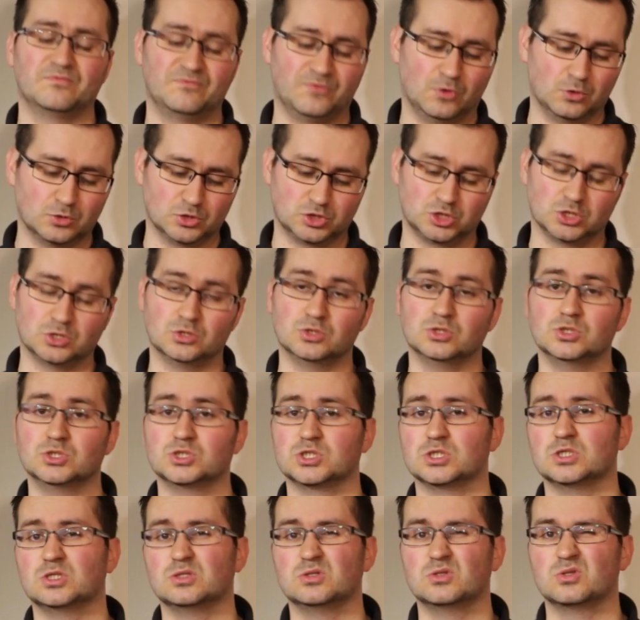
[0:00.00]
functions
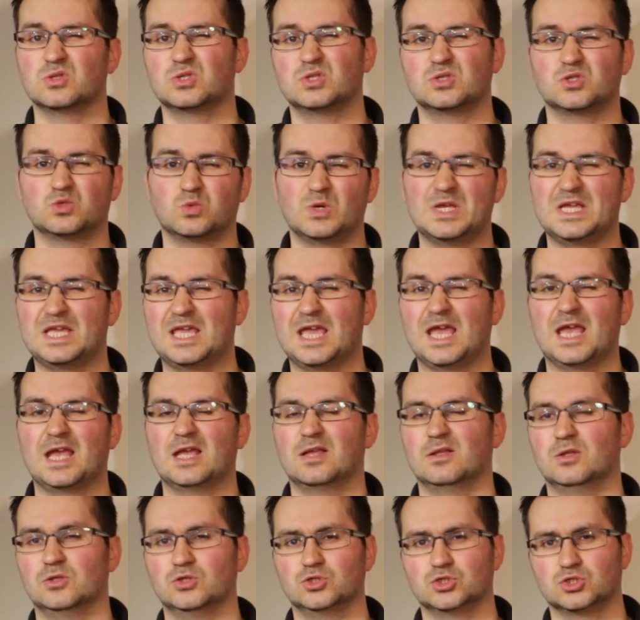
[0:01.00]
and tweak it
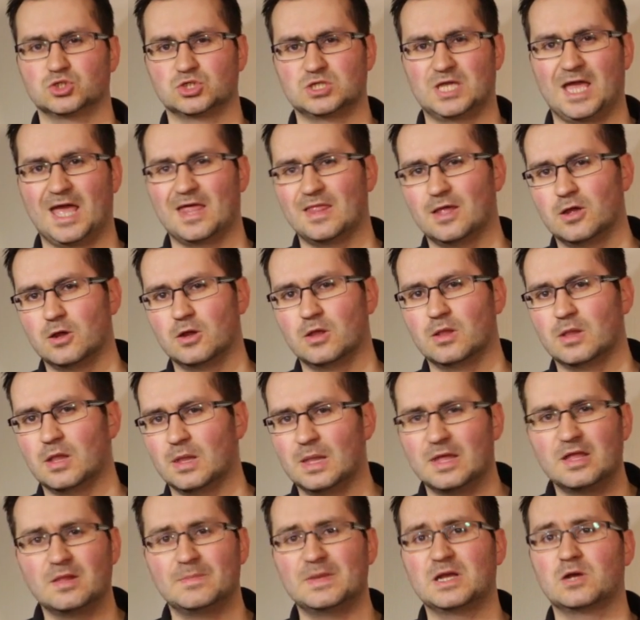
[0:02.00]
and just get a
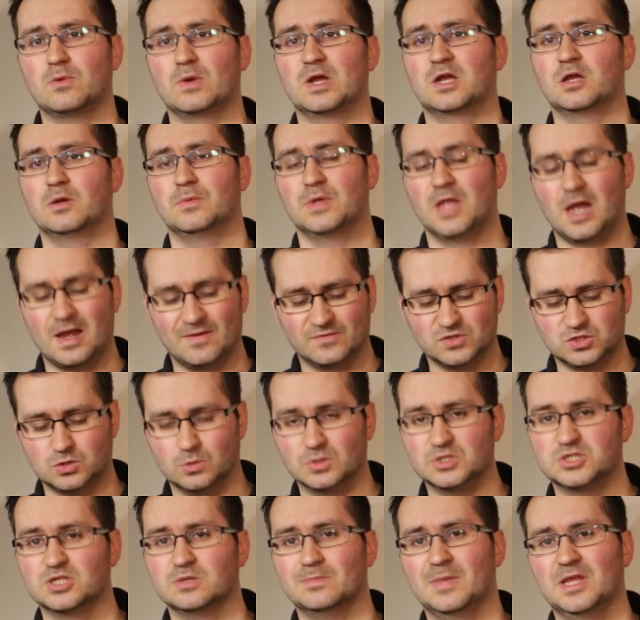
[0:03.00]
little bit quicker without having to
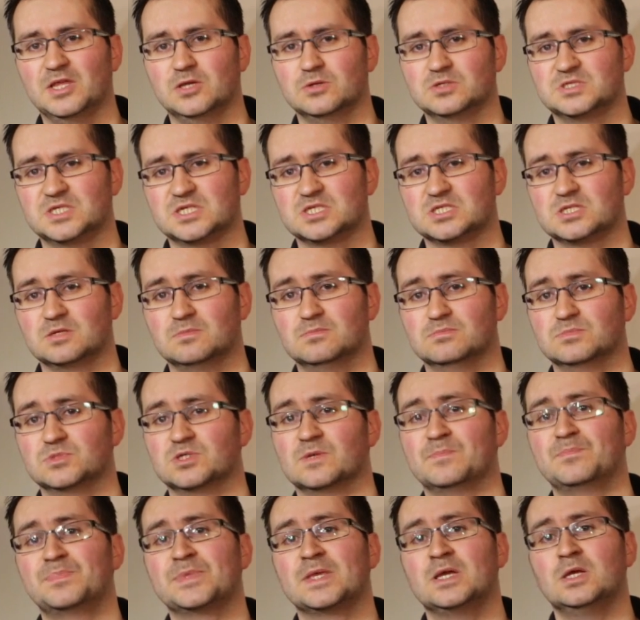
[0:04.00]
go into the menu systems.
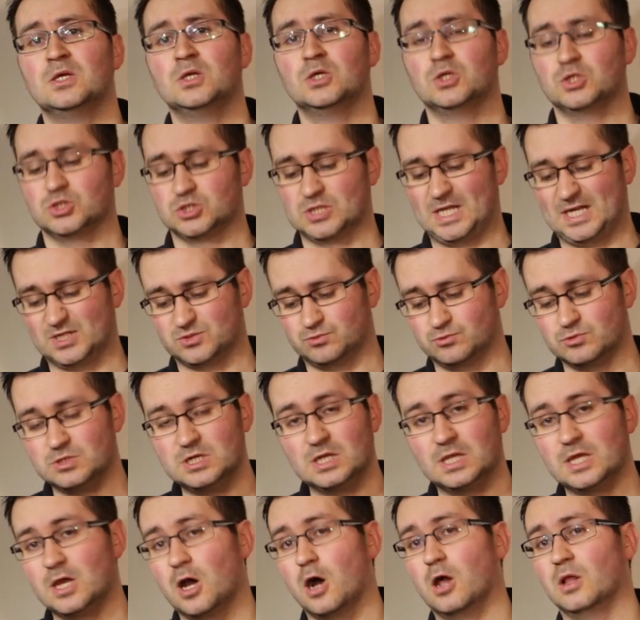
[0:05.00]
So that's
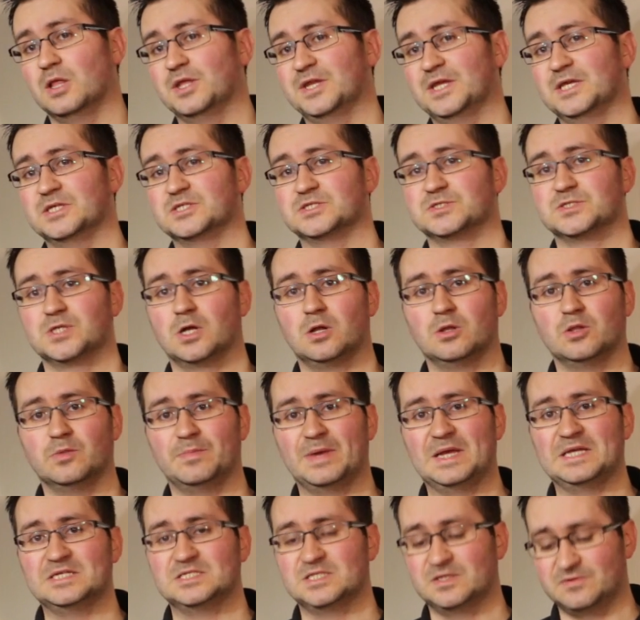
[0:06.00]
really all it is. All the
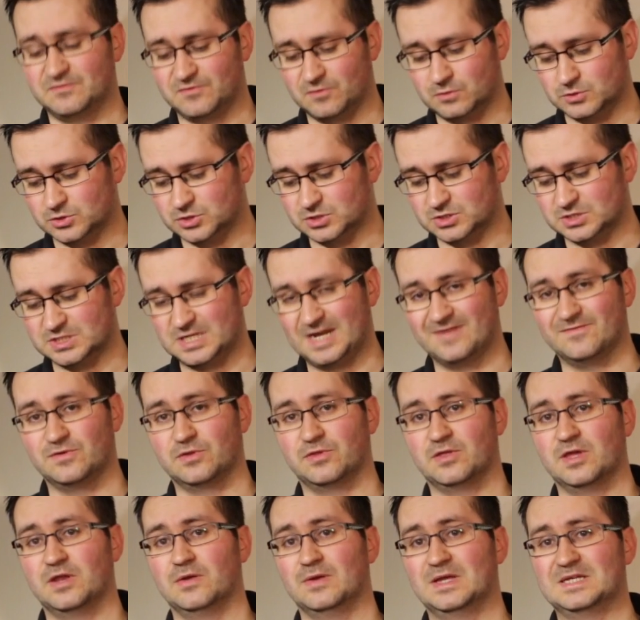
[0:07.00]
basic functions and
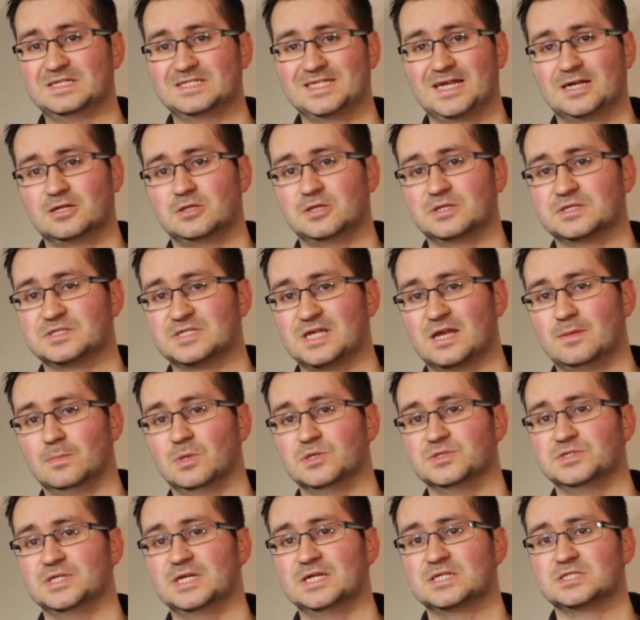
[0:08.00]
everything are exactly the same
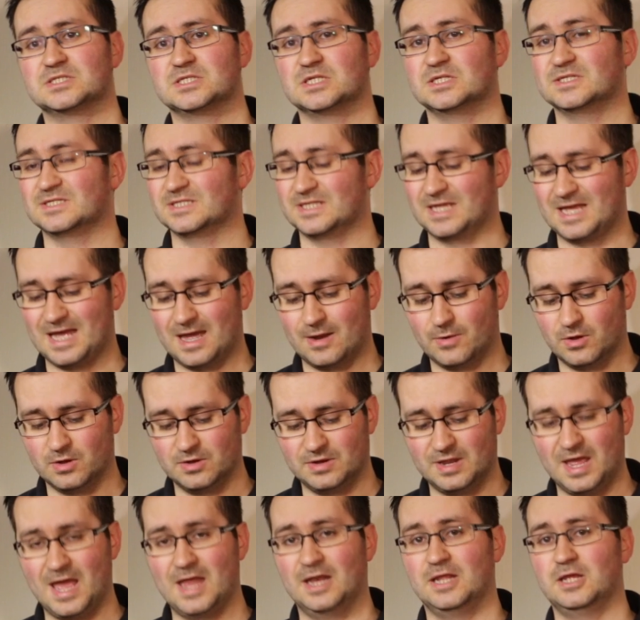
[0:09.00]
on this as they are
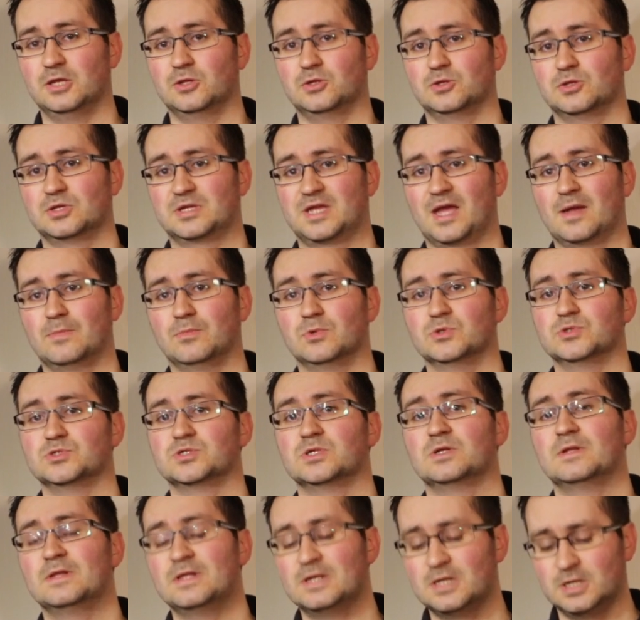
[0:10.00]
on any of the other
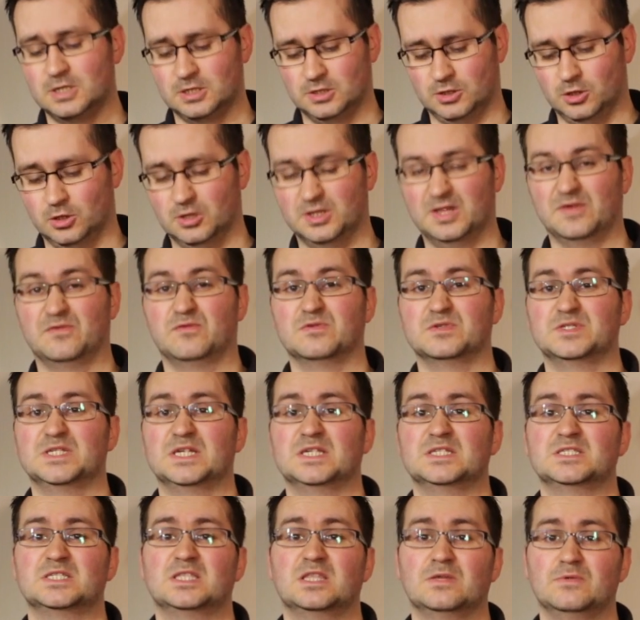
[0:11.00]
cameras. The only difference
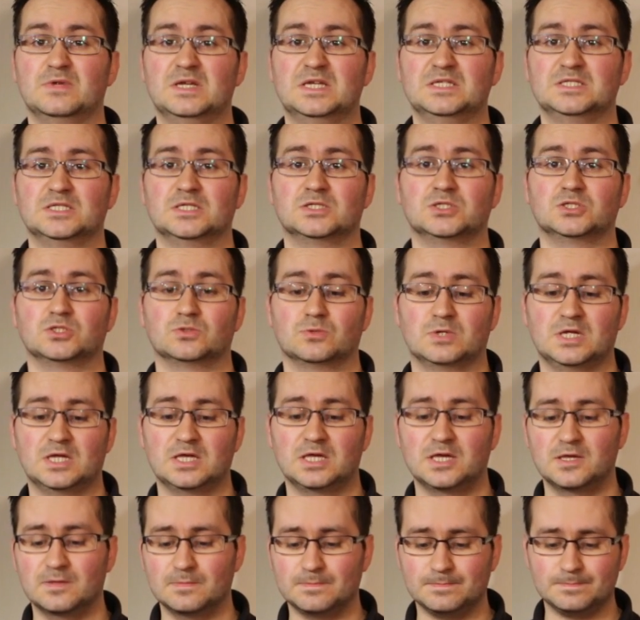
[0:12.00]
is they're easier to
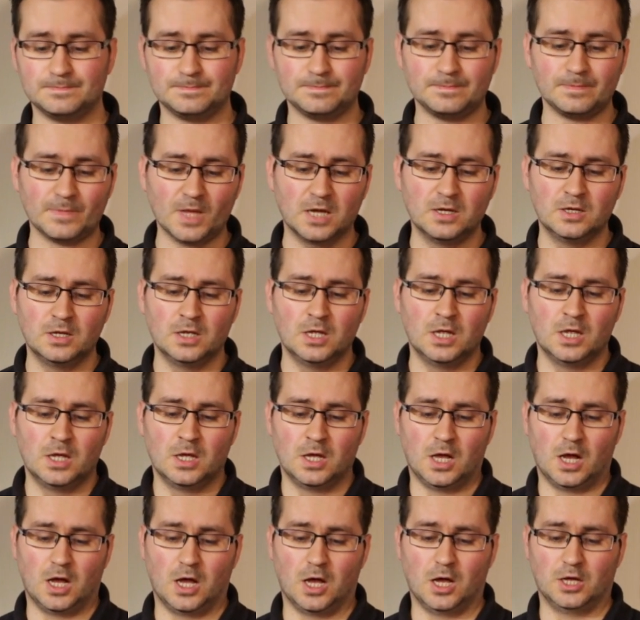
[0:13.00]
tweak.
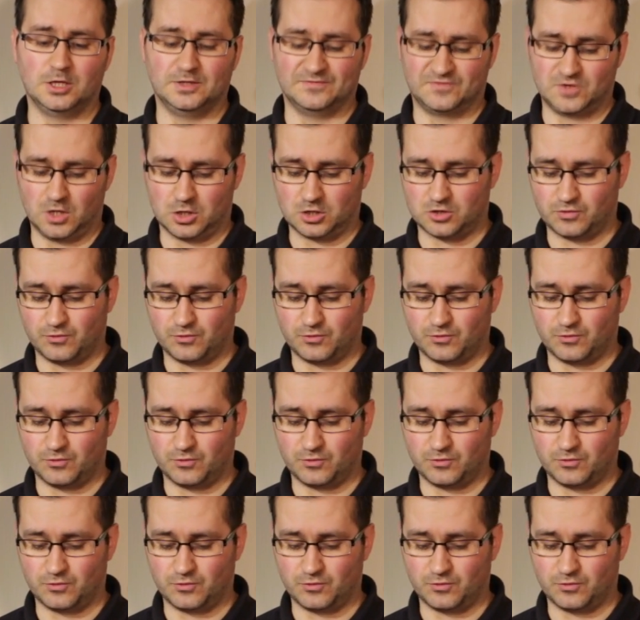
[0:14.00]
You've got